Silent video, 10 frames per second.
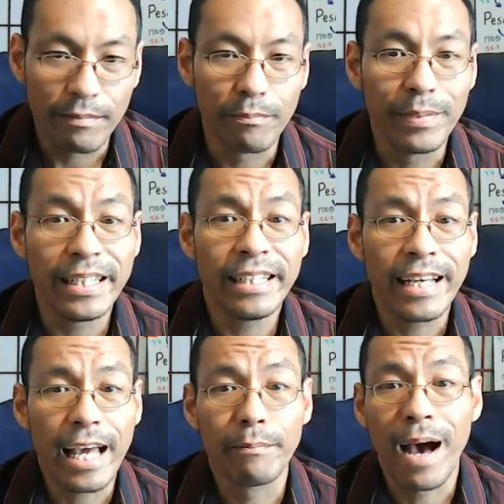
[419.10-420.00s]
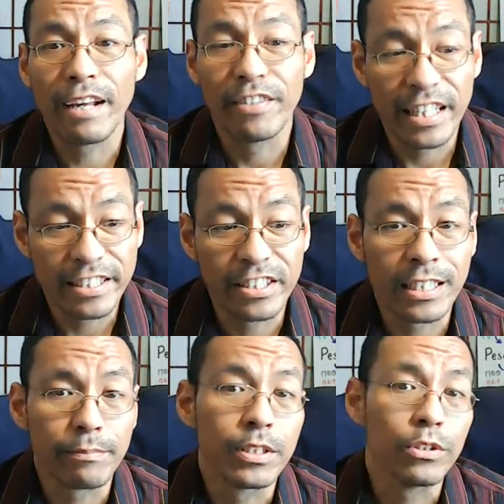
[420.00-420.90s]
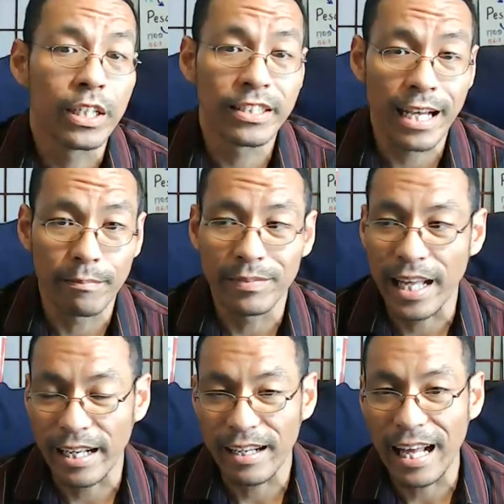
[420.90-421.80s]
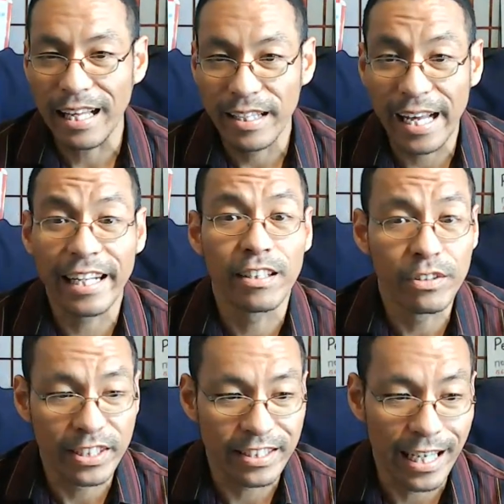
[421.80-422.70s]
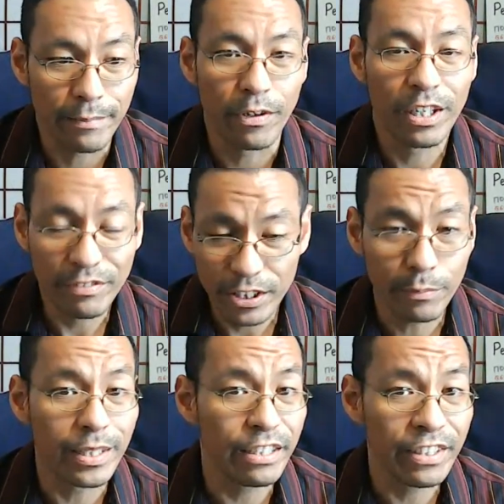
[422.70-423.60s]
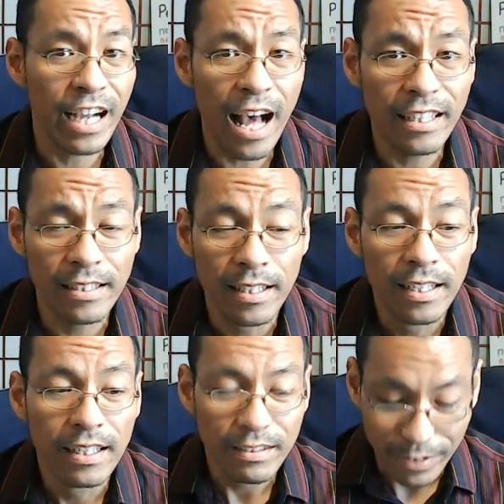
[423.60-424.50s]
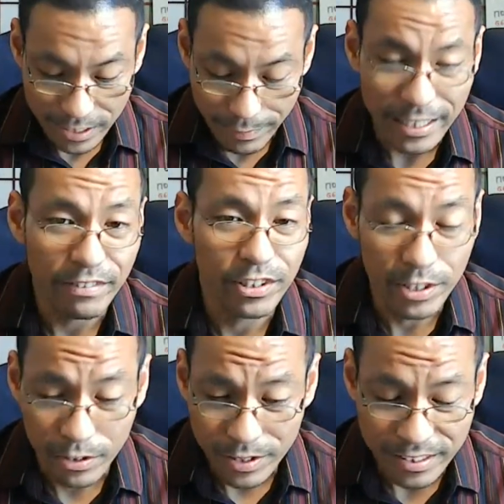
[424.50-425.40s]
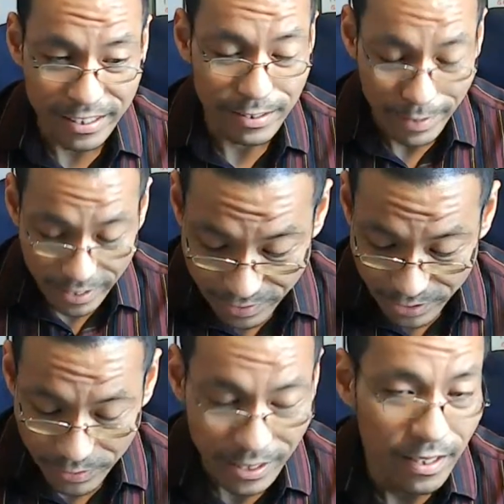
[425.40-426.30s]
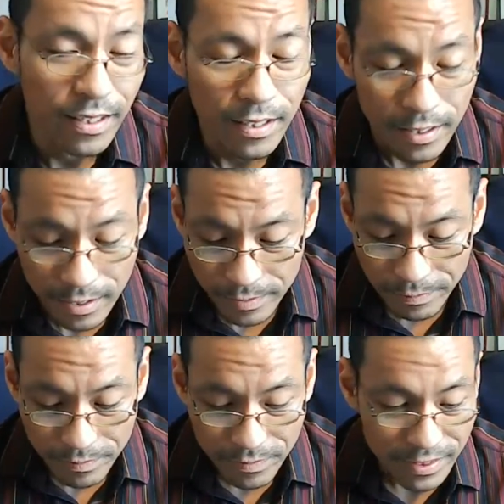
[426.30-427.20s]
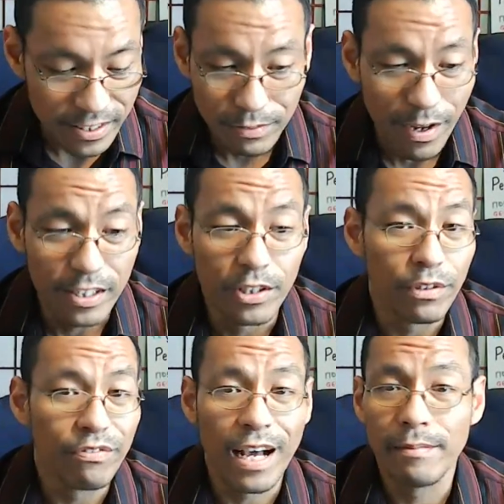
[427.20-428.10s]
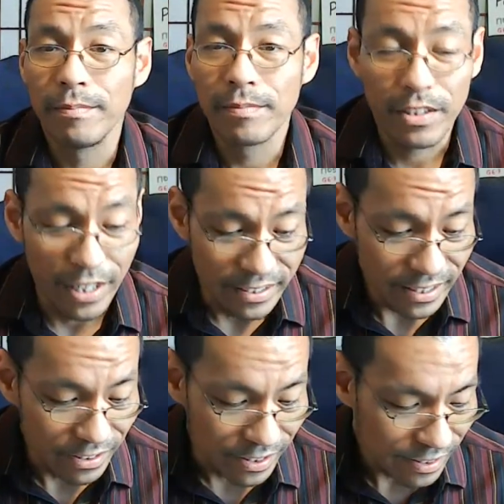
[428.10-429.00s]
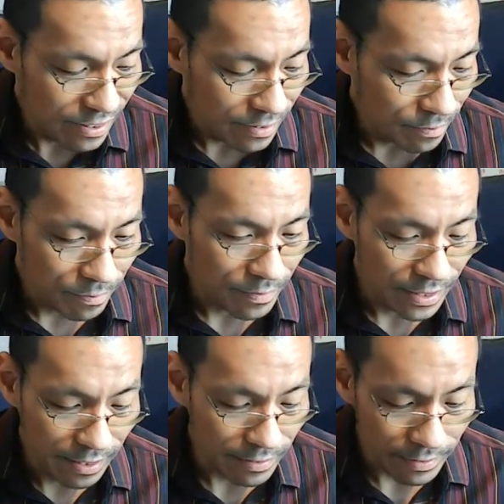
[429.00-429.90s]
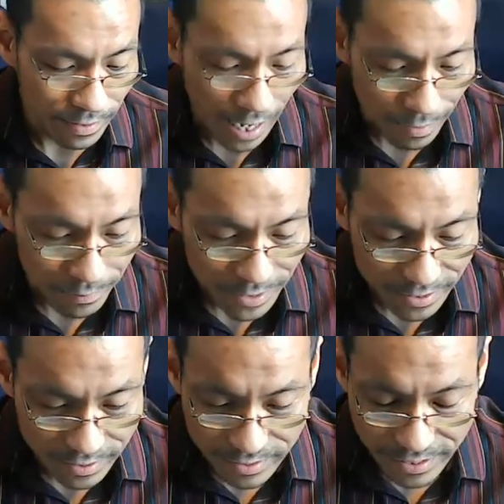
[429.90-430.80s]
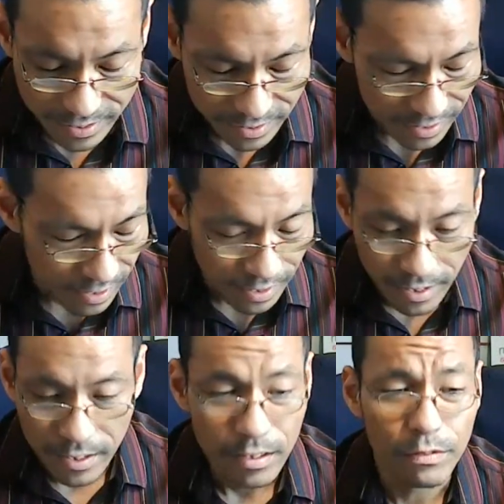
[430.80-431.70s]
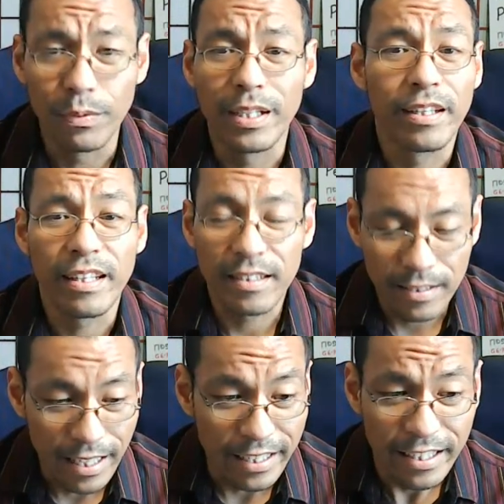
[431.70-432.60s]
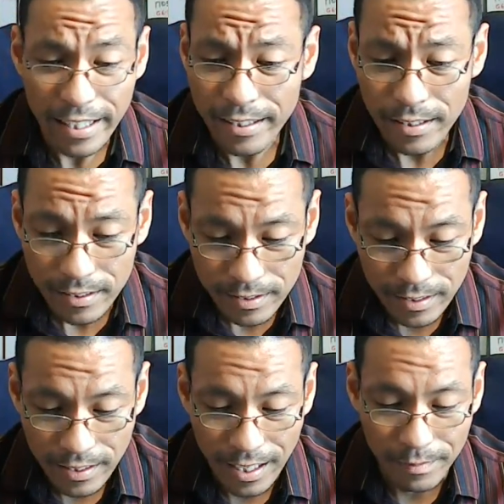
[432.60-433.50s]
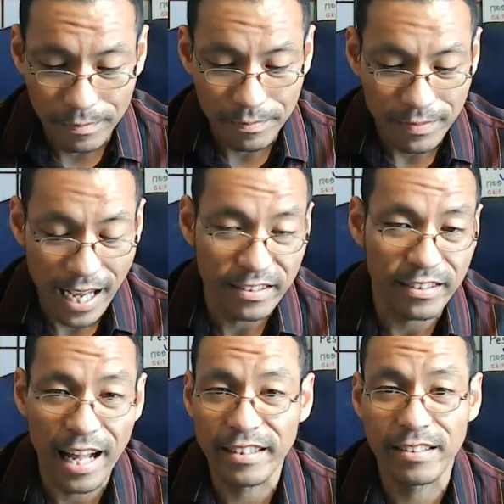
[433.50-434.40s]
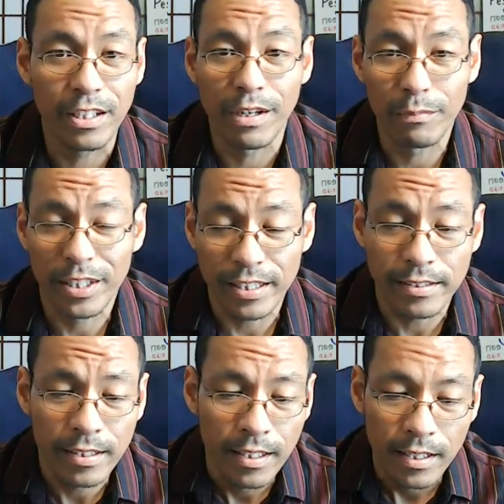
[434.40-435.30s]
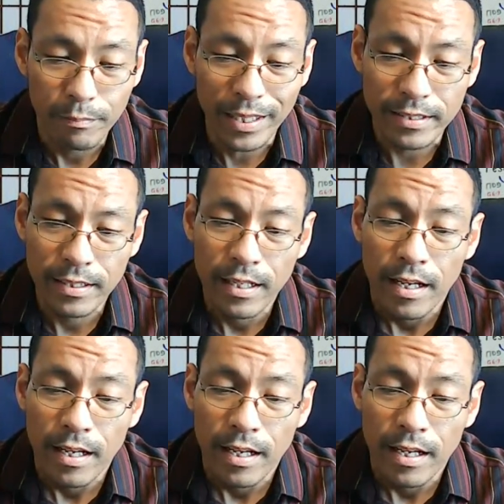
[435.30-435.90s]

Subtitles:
me and my relationship to Hashem, like getting closer to Him. Or if you don't believe in God, which many of you don't, since of you just want to know if I'm crazy or just worth anything. The answer to that is no, I'm worthless. But